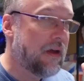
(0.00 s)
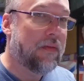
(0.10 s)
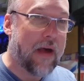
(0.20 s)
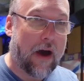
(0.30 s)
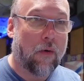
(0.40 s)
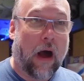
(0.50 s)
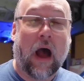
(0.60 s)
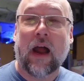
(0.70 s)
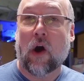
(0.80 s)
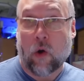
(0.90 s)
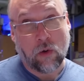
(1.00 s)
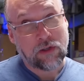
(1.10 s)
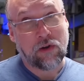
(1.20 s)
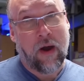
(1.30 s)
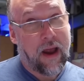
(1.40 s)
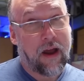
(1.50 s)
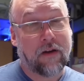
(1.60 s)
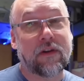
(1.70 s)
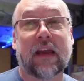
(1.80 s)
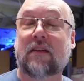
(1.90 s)
Now, I also
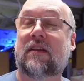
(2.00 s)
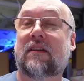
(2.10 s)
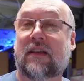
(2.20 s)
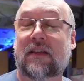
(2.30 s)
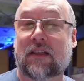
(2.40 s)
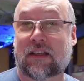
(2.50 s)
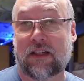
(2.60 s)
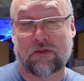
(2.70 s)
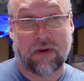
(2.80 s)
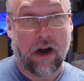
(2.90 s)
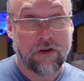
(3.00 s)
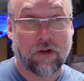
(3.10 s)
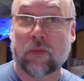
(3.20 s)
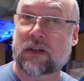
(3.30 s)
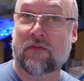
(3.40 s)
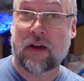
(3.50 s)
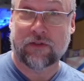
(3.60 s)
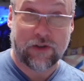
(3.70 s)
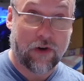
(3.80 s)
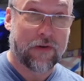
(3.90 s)
have an AT&T 6300, which I've never
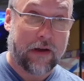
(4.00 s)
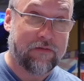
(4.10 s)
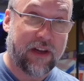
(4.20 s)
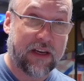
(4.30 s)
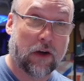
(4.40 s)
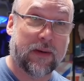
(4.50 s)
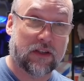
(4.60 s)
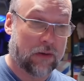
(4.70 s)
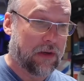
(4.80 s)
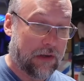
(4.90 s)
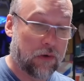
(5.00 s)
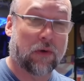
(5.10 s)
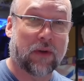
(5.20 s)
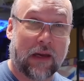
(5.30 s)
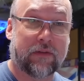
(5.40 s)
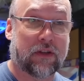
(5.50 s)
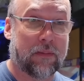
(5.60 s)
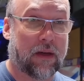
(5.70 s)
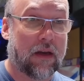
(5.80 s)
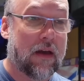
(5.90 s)
shown on video because someone local gave it to
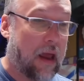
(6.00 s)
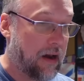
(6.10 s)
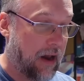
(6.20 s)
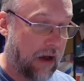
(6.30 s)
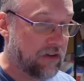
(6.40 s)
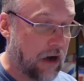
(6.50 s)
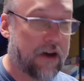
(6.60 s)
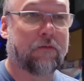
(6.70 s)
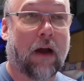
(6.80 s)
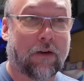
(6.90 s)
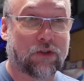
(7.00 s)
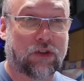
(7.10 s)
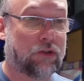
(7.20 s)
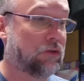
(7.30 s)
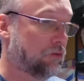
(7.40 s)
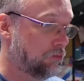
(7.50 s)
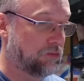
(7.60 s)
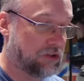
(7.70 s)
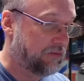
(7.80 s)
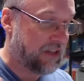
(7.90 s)
me and I haven't gotten around to
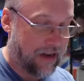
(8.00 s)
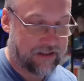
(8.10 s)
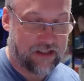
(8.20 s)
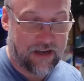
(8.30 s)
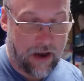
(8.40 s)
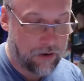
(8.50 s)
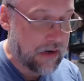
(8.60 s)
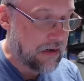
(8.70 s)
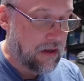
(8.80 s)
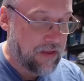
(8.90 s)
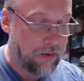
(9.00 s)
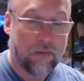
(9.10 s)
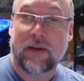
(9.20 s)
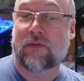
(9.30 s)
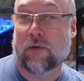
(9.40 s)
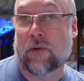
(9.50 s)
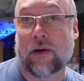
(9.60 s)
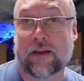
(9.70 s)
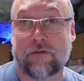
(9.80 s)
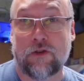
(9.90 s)
even testing it out. That would be for
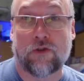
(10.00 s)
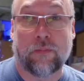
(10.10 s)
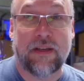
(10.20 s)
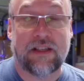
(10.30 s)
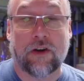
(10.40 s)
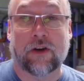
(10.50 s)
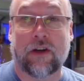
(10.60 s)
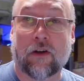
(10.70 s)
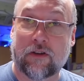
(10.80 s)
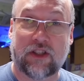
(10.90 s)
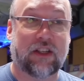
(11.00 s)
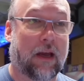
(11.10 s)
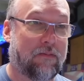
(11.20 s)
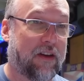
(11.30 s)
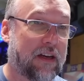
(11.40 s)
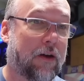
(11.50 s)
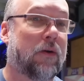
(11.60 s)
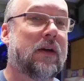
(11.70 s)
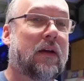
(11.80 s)
like a future PC archaeology type video.